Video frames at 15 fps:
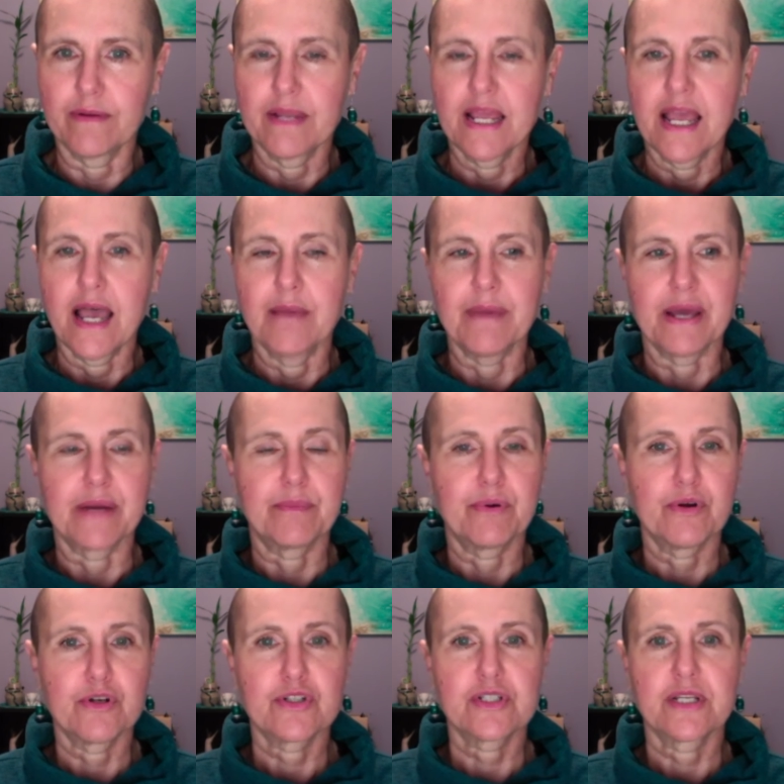about a
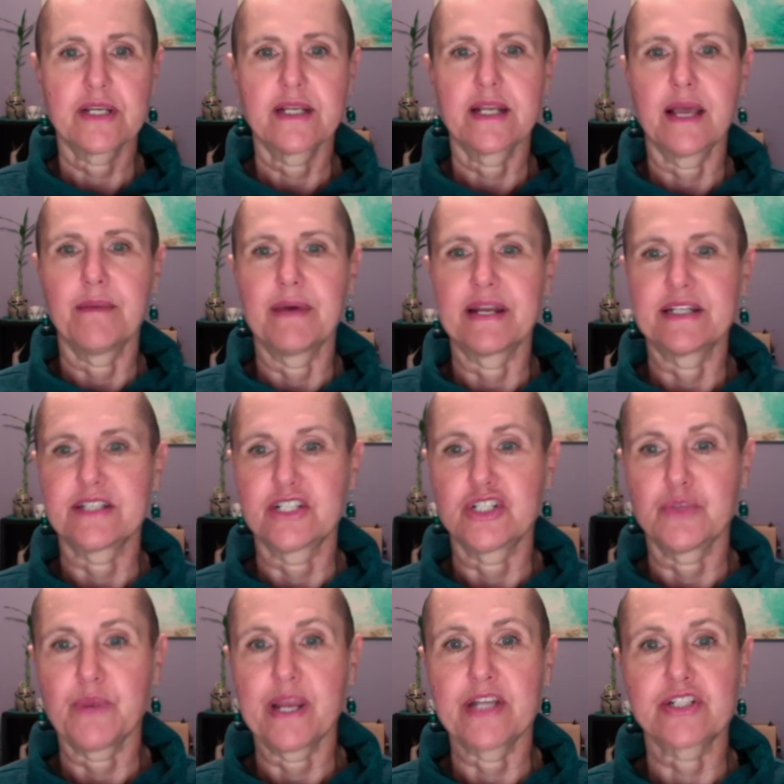person, about a
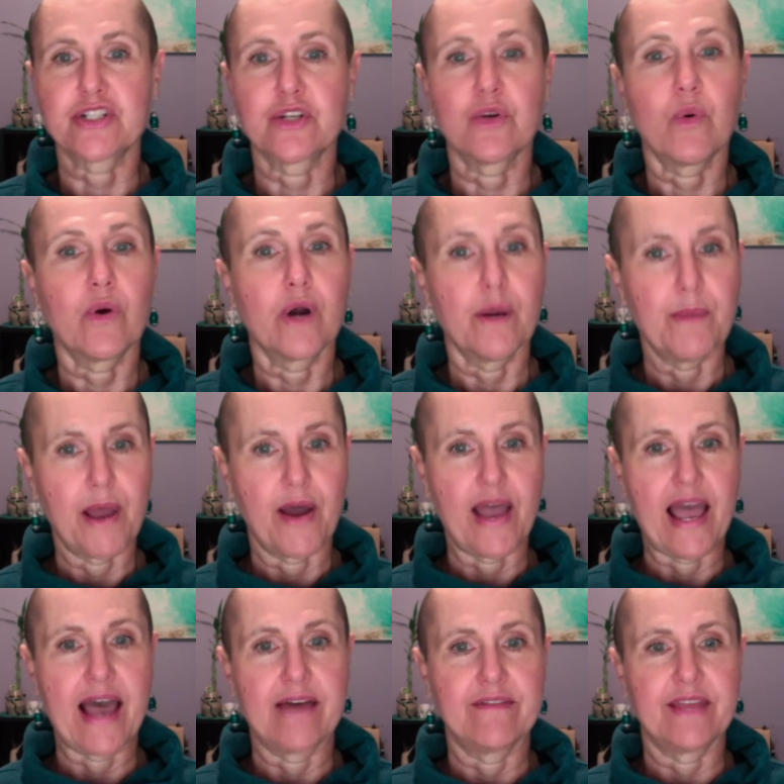situation, or about
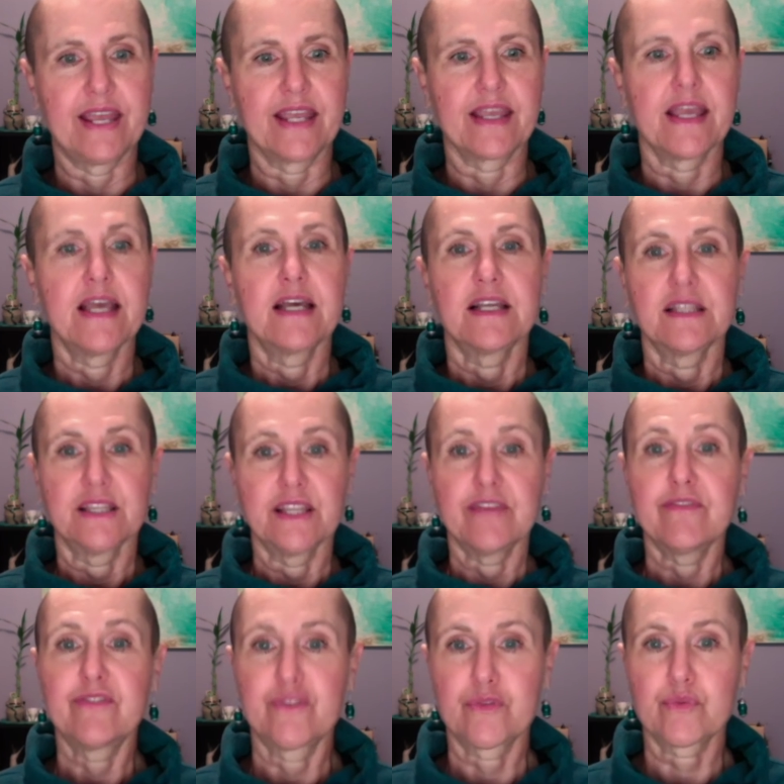having
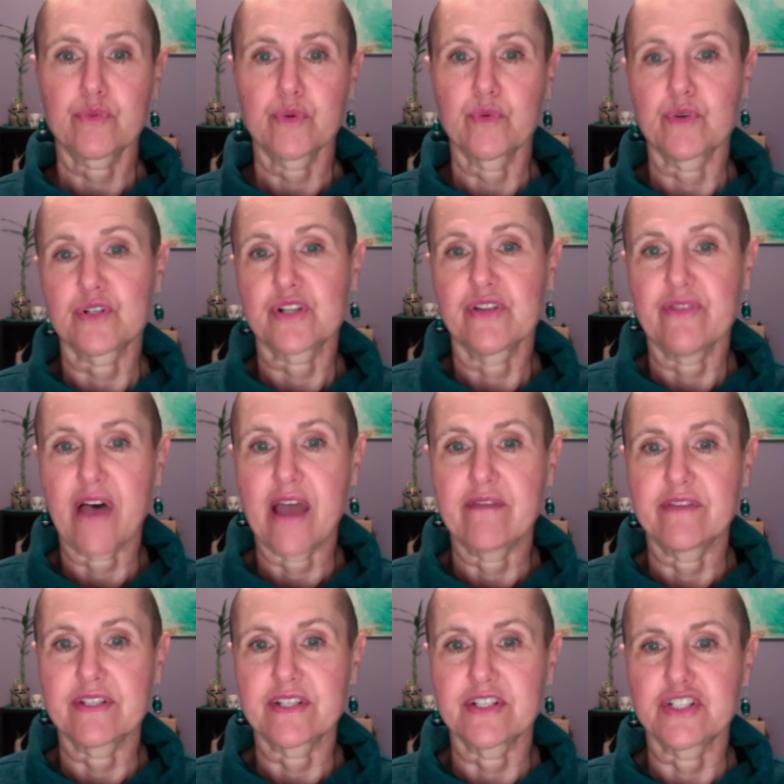lived through or survived a
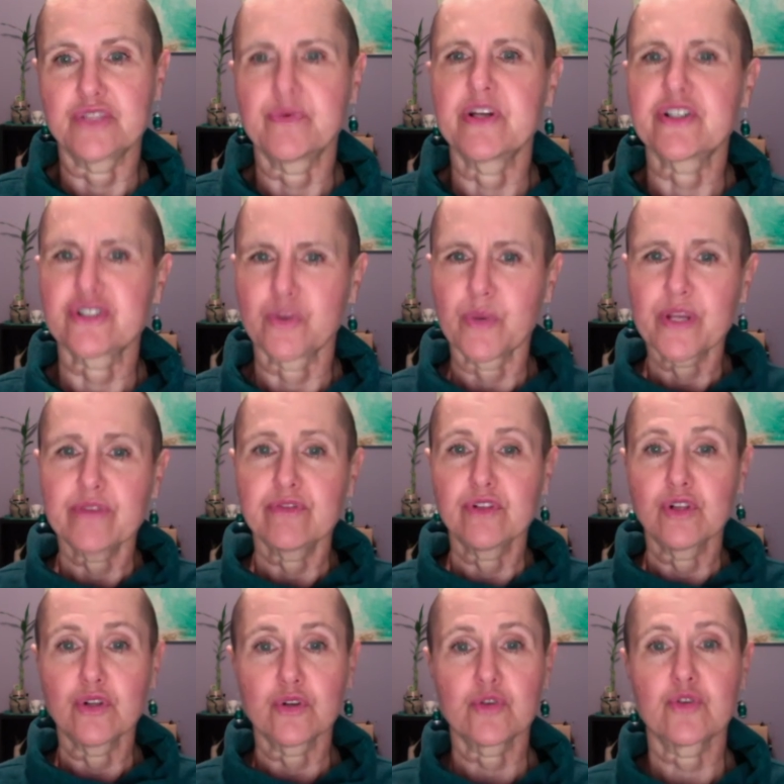situation, or what you've
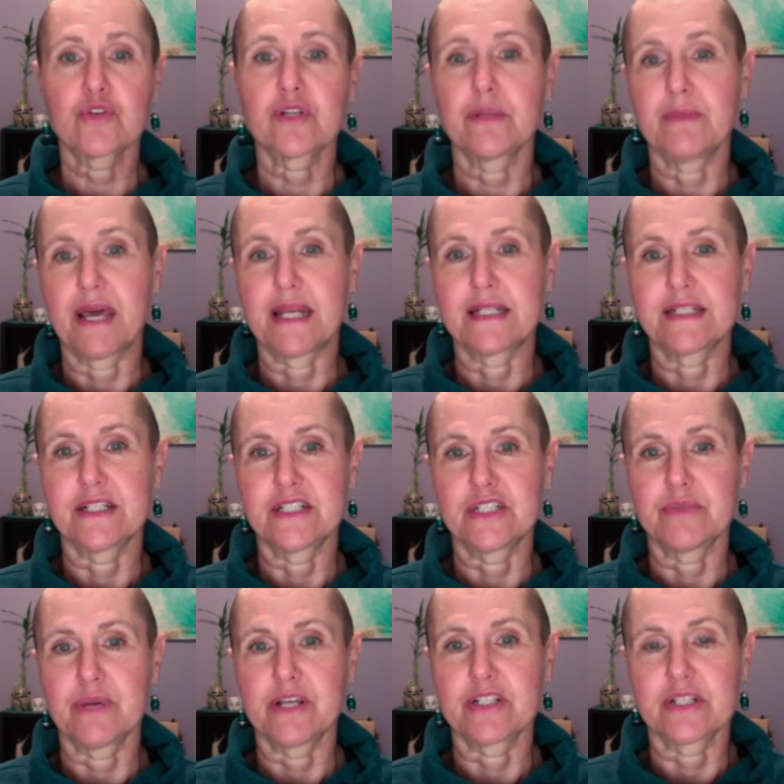learned about a
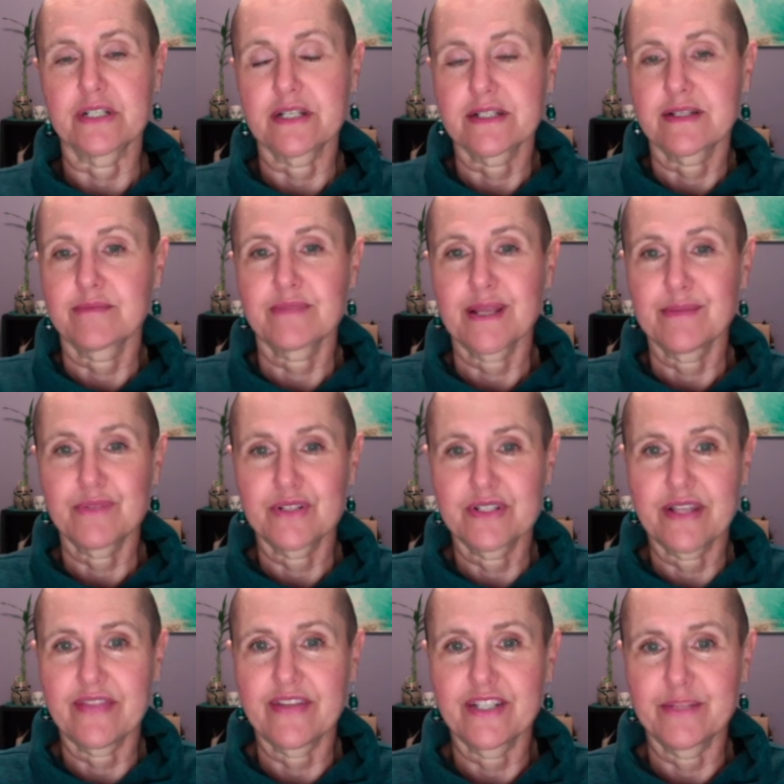situation, because sometimes there's
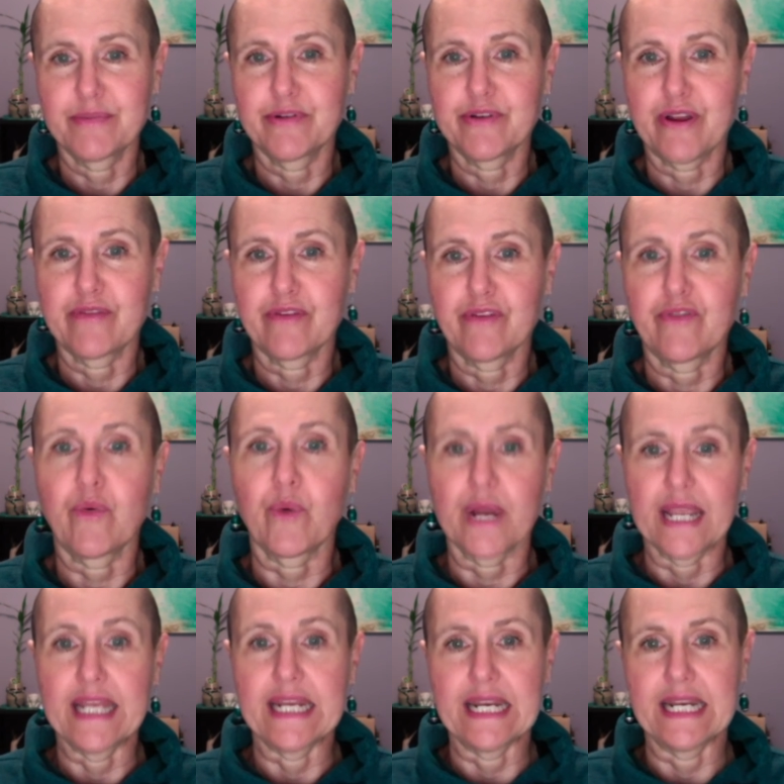nothing to be grateful for
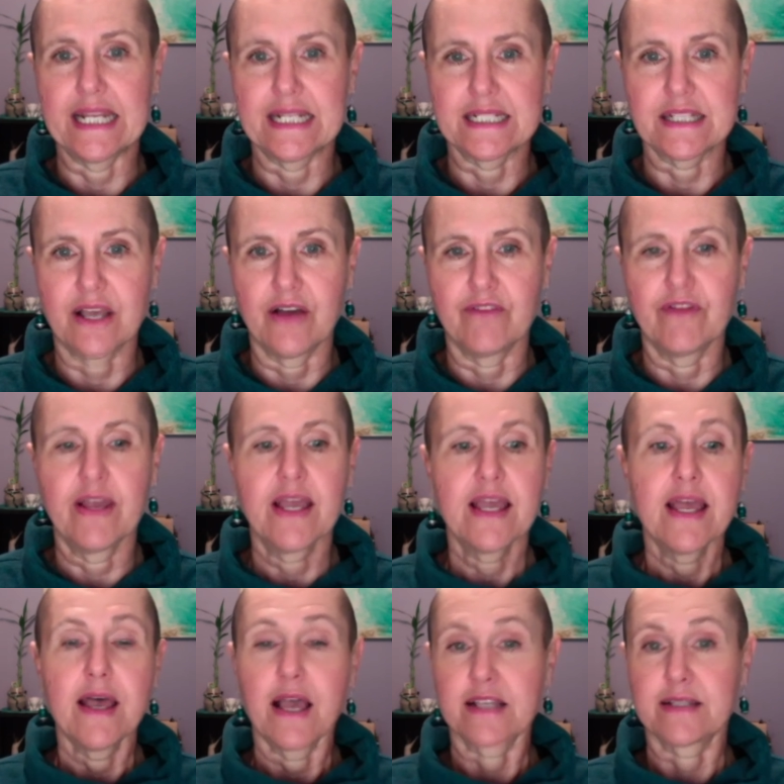in it itself,
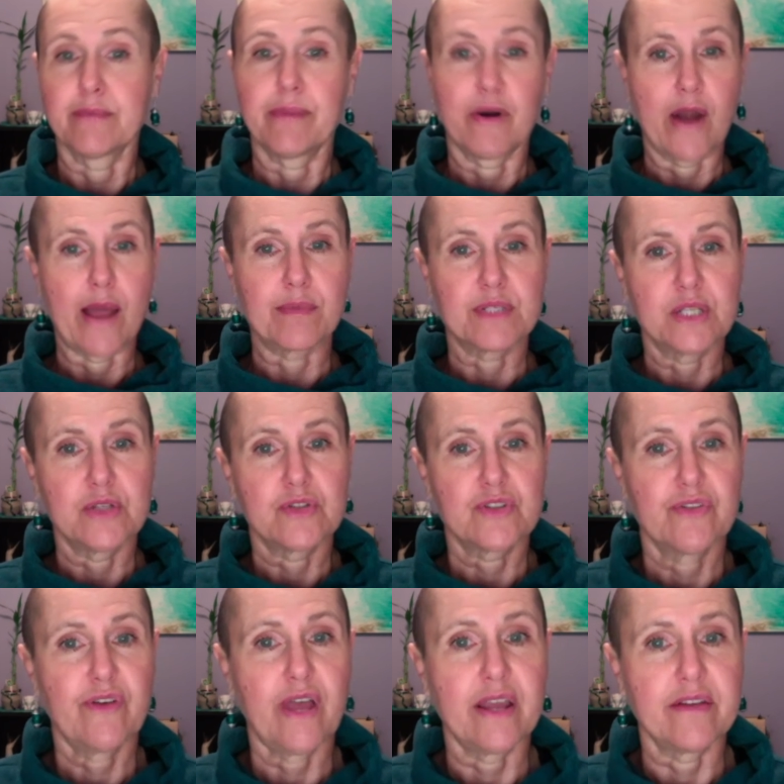except perhaps that you
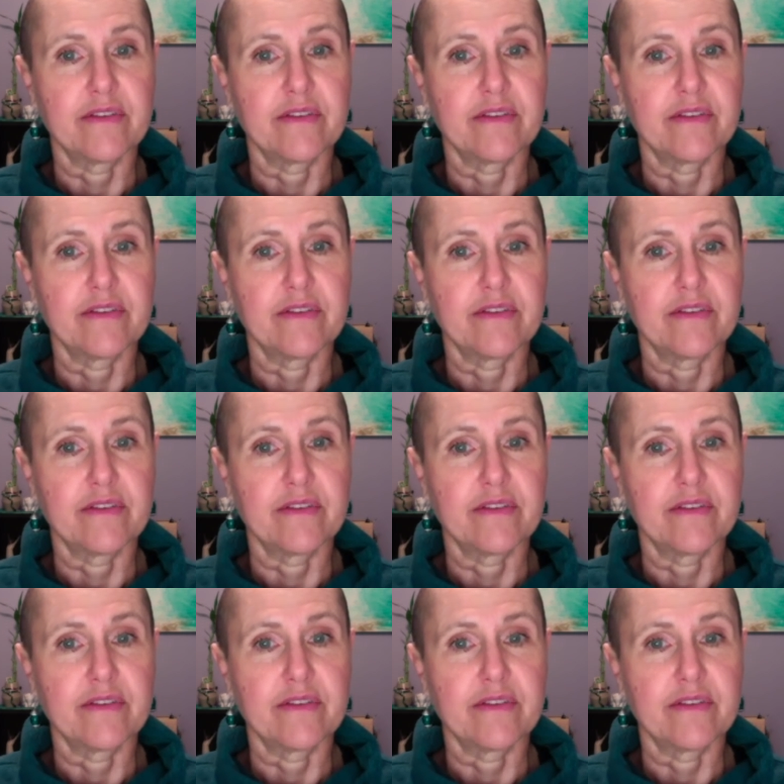survived.